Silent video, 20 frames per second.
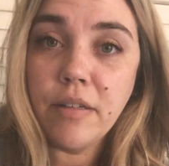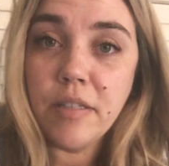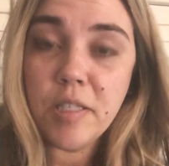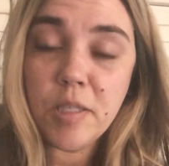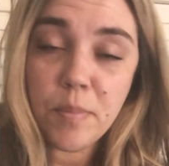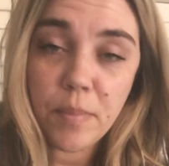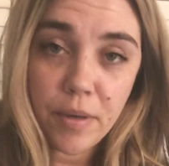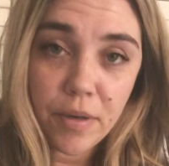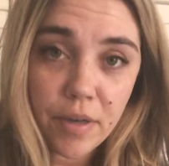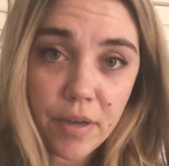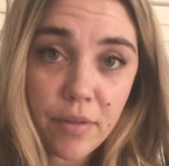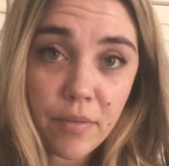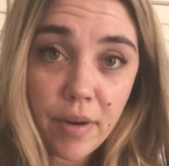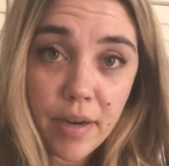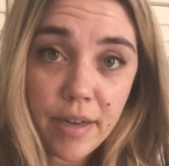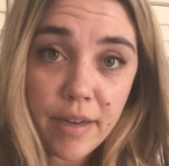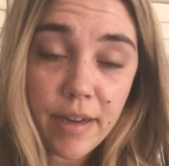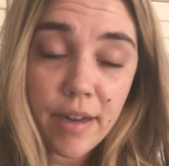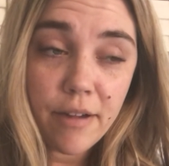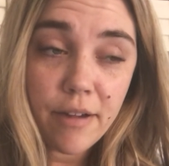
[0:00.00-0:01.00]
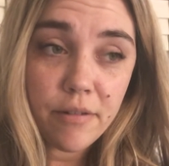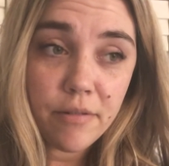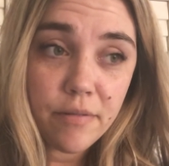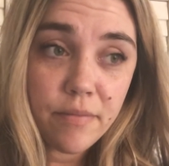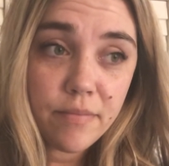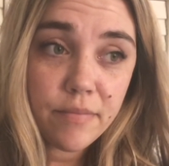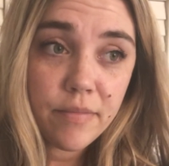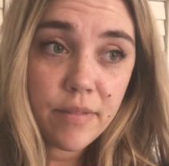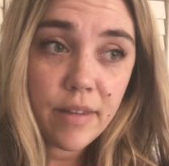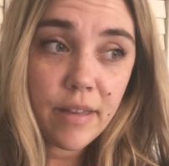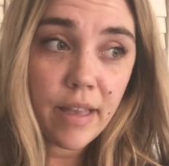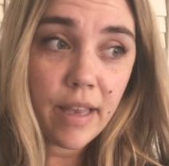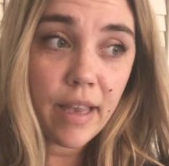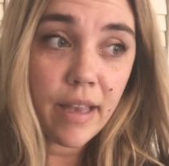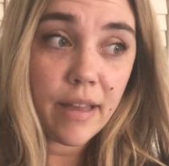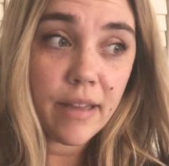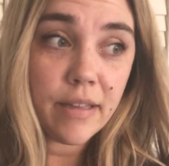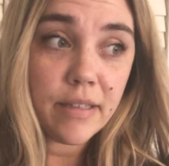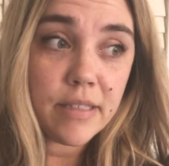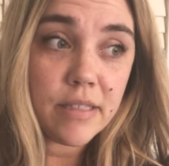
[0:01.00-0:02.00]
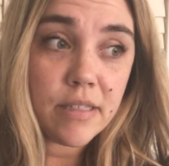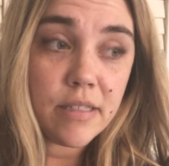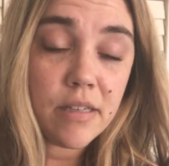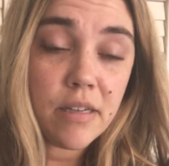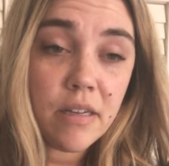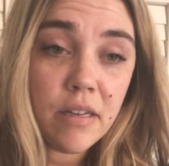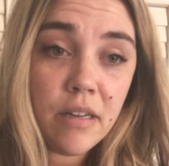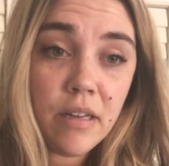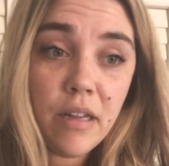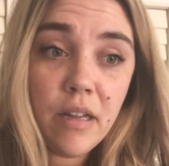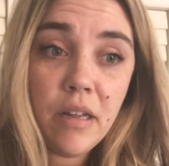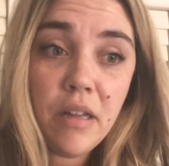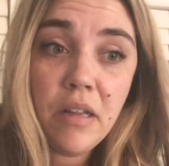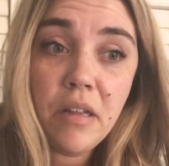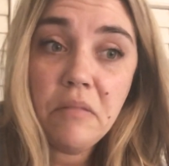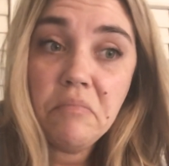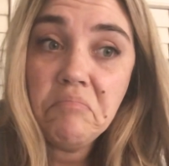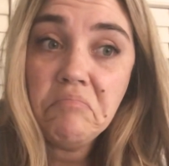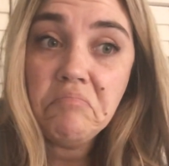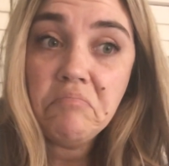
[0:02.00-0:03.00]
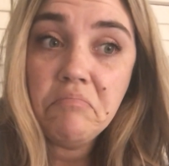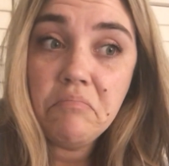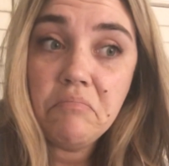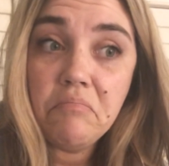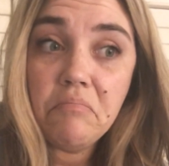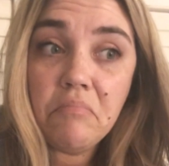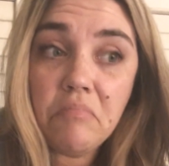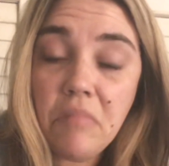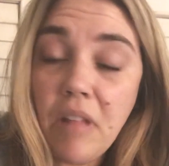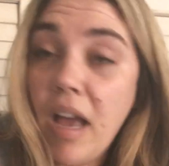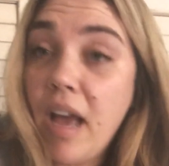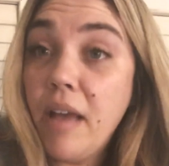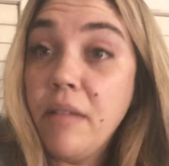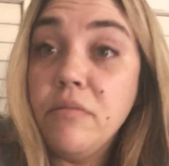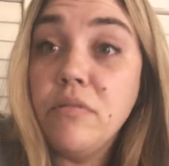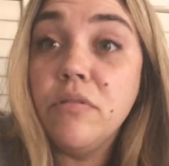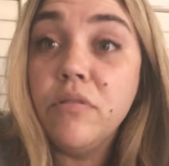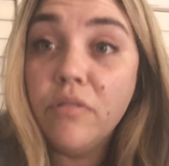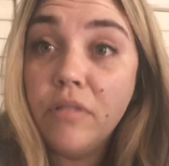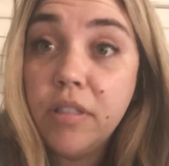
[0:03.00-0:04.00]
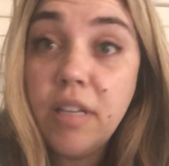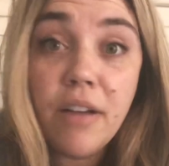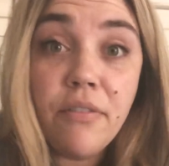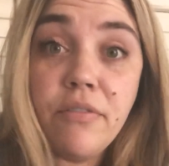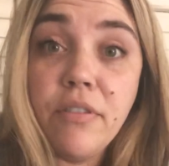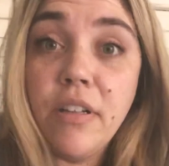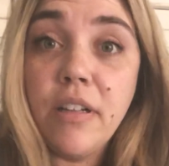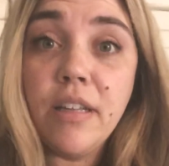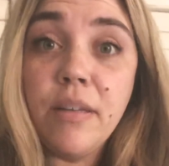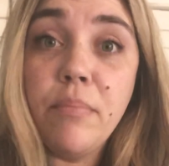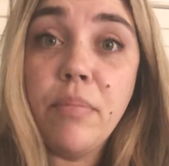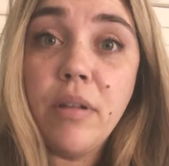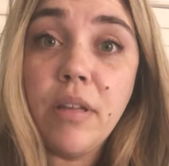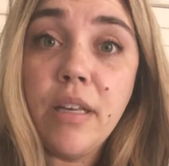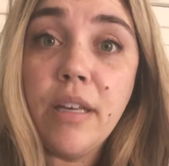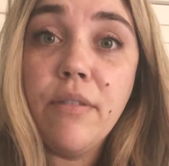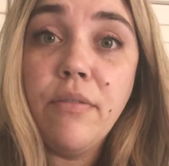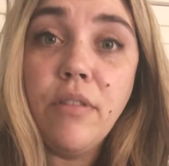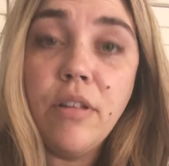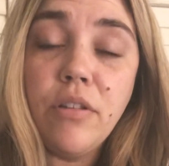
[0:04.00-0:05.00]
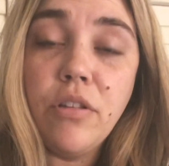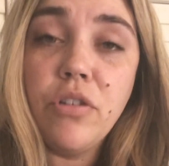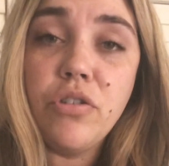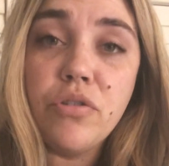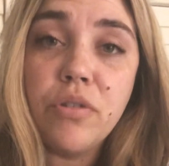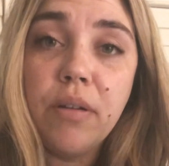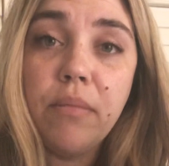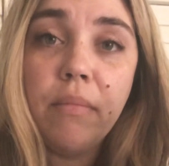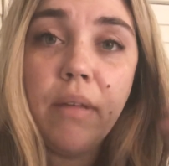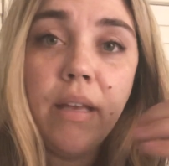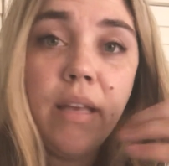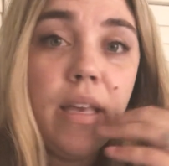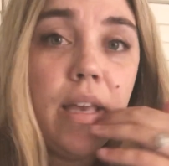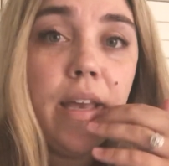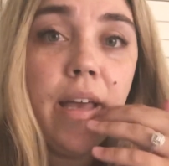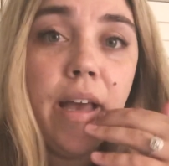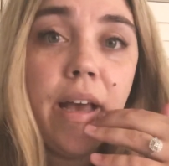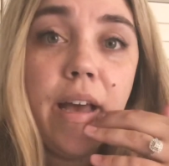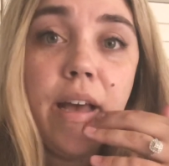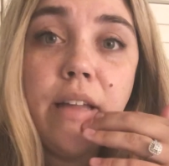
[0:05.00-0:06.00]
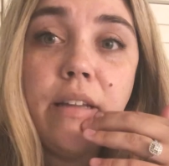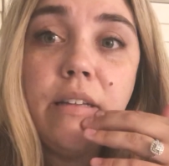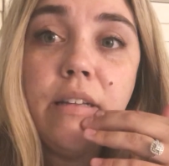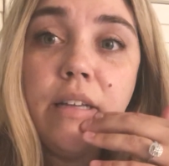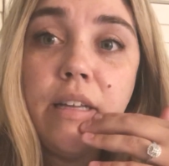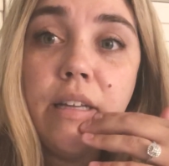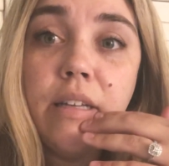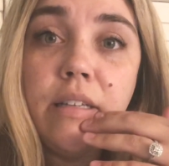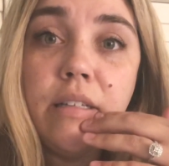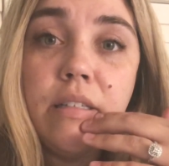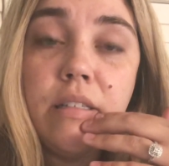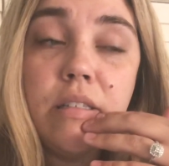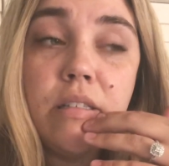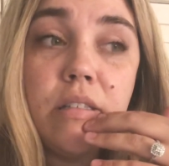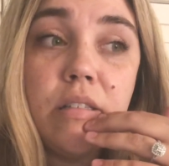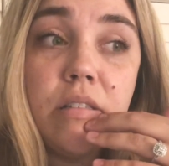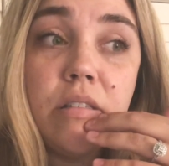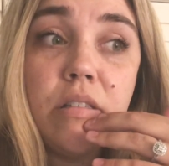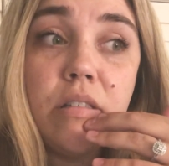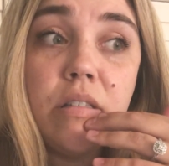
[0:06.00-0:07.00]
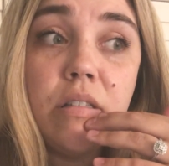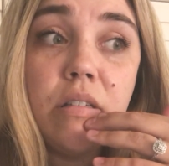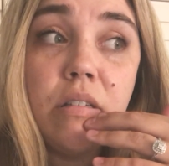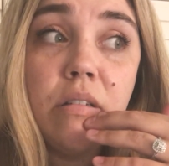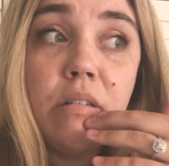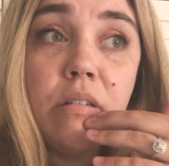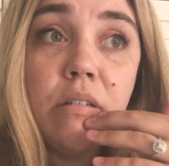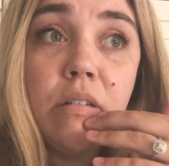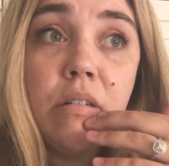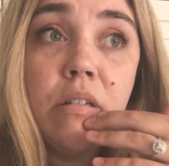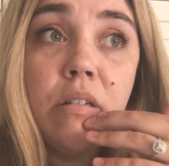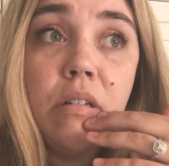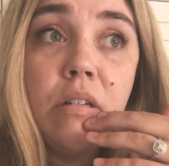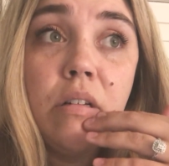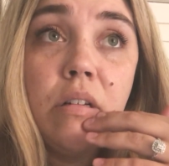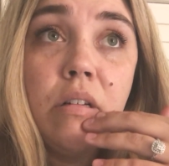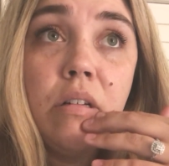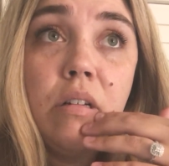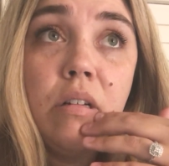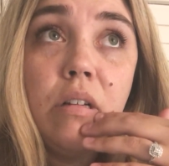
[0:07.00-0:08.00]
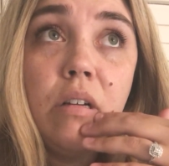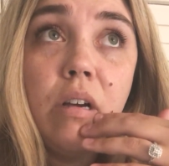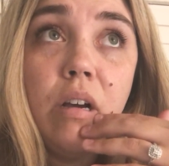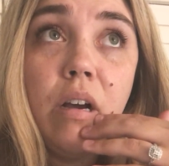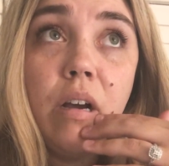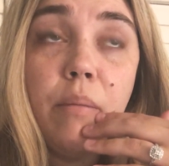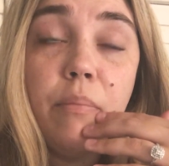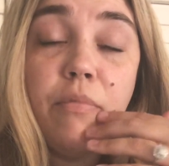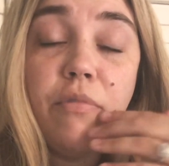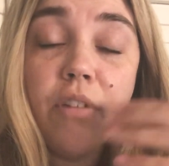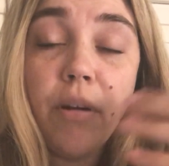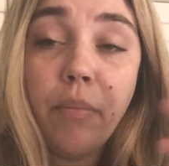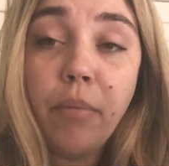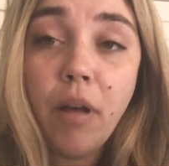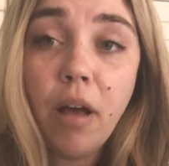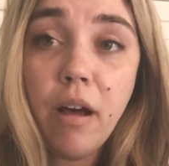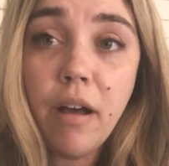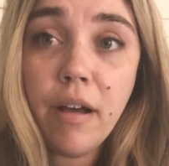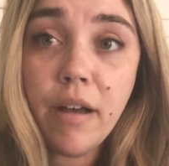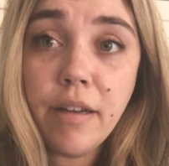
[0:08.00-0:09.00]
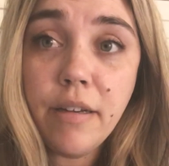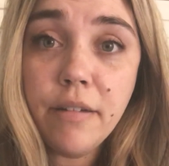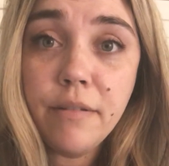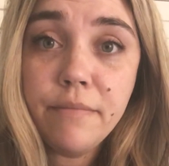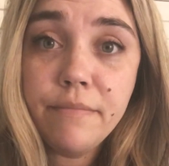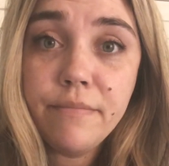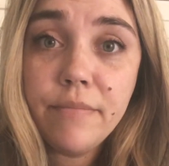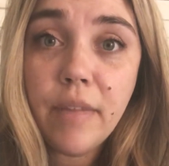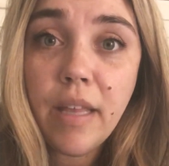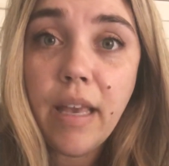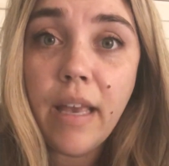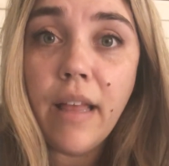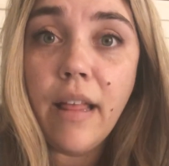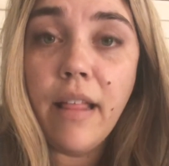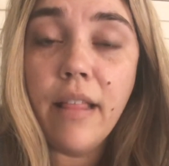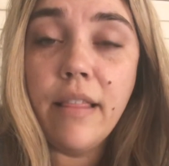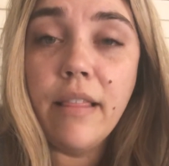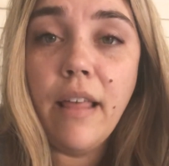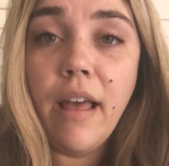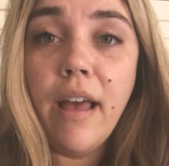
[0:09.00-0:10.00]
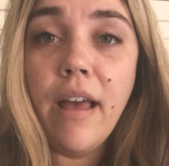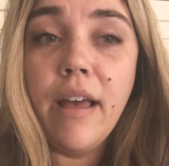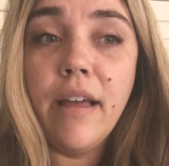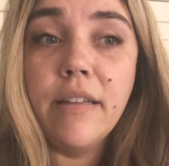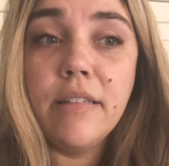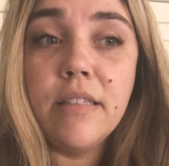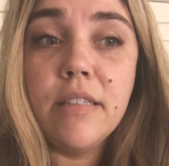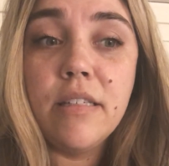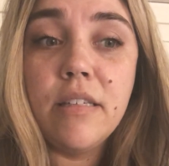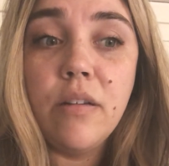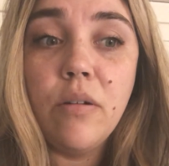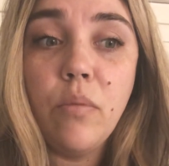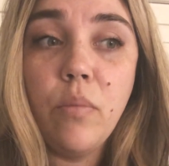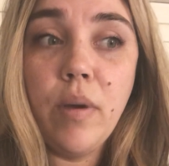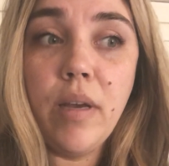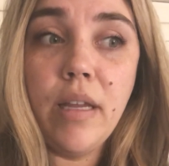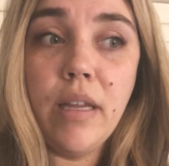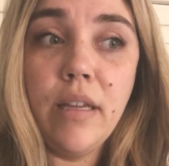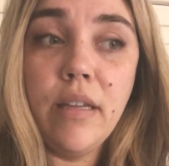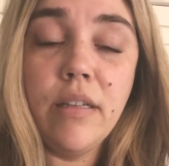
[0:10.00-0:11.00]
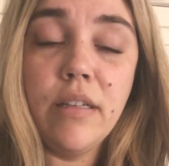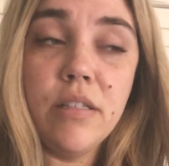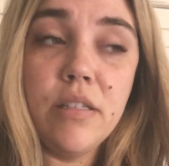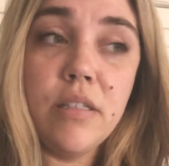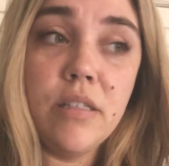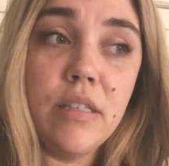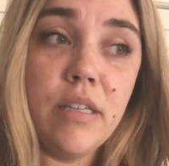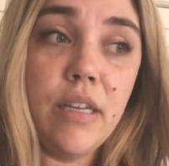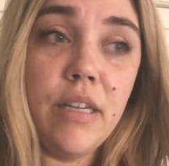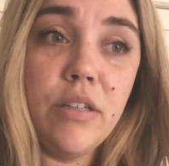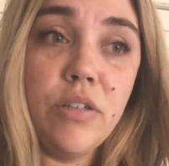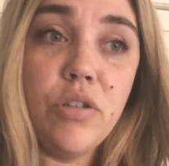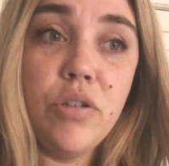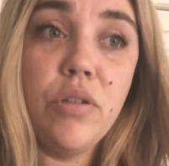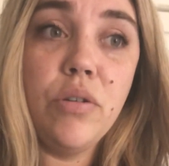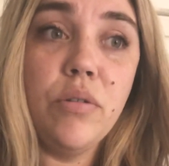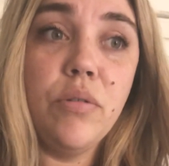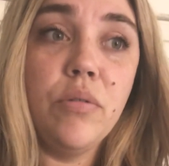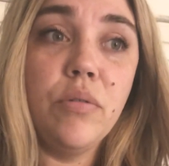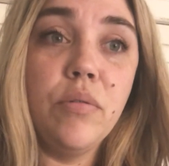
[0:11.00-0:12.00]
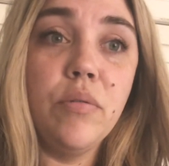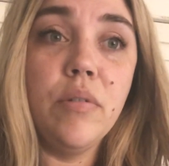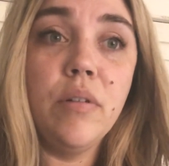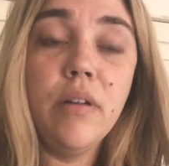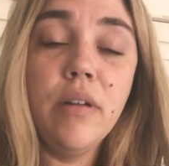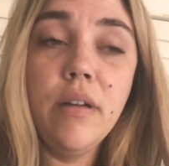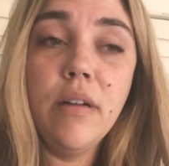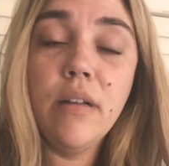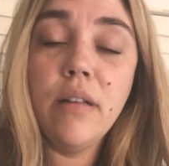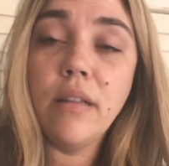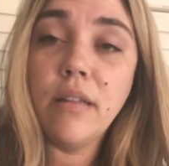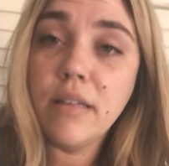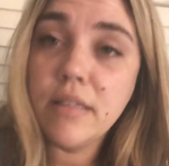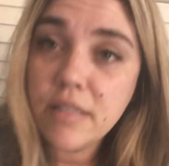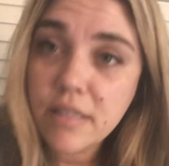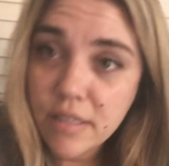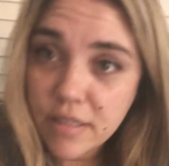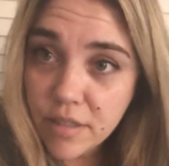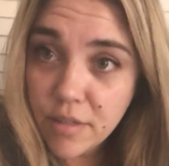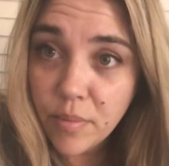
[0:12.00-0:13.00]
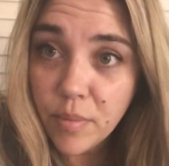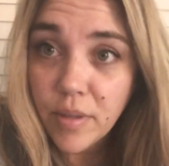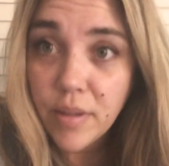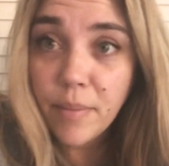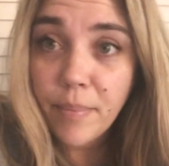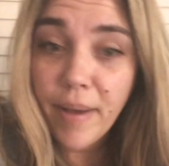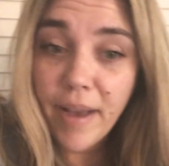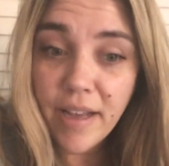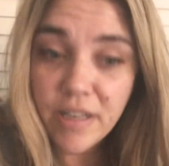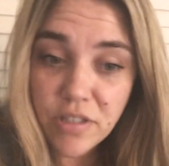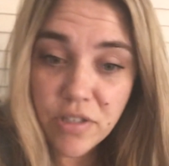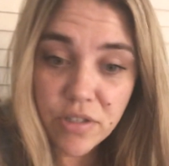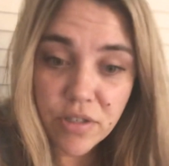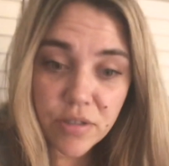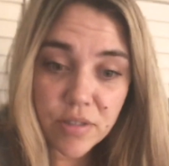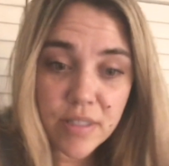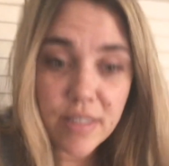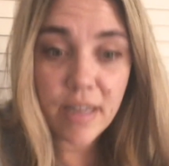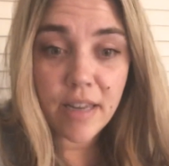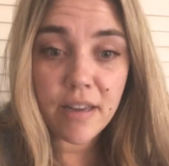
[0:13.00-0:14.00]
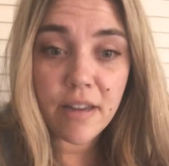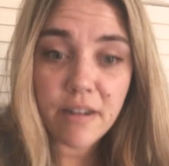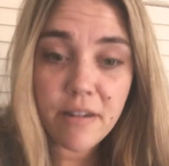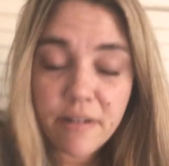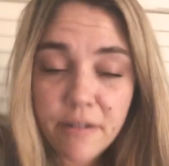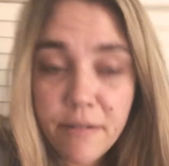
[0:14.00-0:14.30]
his spirit right now, and I definitely believe that the dream that he had is from God, and that we just need to listen to what the pastor said,